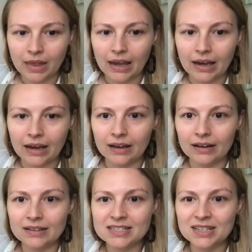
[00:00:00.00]

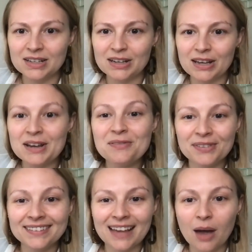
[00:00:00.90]
And if
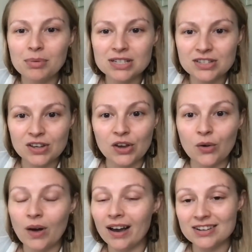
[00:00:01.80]
this happened to
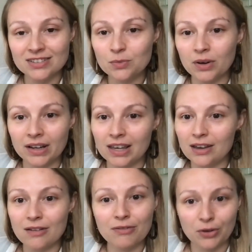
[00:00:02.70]
you, I just want to
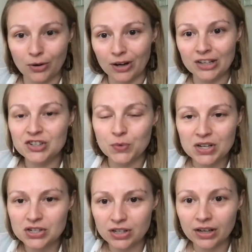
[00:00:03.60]
give your
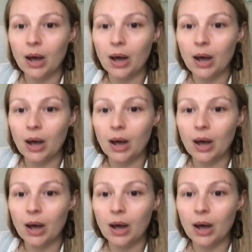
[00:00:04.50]
intuition